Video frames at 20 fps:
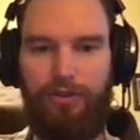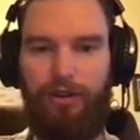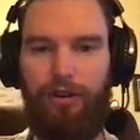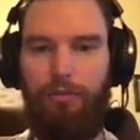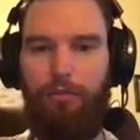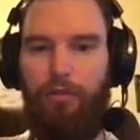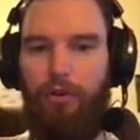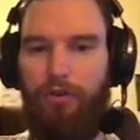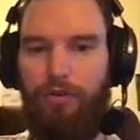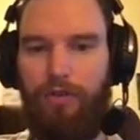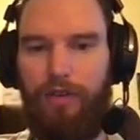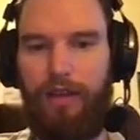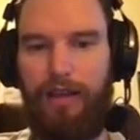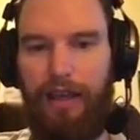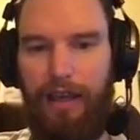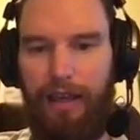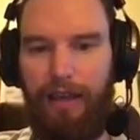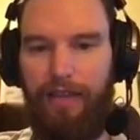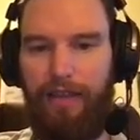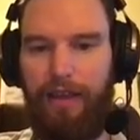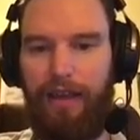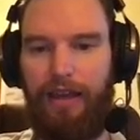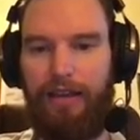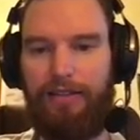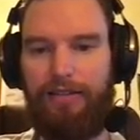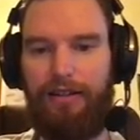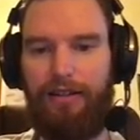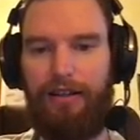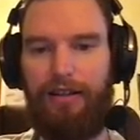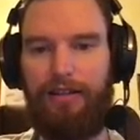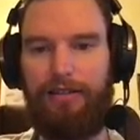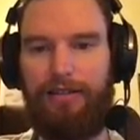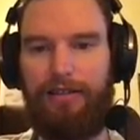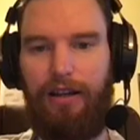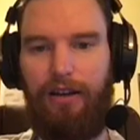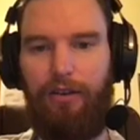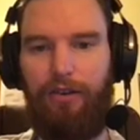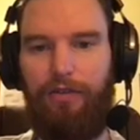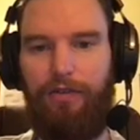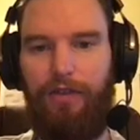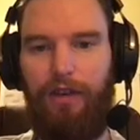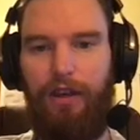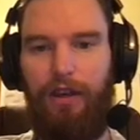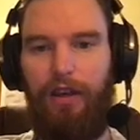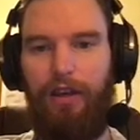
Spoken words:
They're moving in the case study itself.